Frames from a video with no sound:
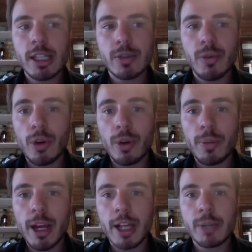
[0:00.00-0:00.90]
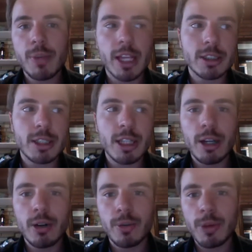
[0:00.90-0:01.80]
this format,
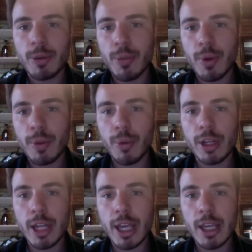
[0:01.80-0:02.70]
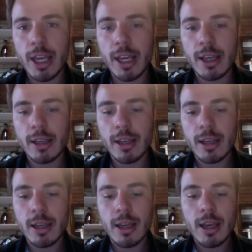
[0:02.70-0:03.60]
PSD or .AE.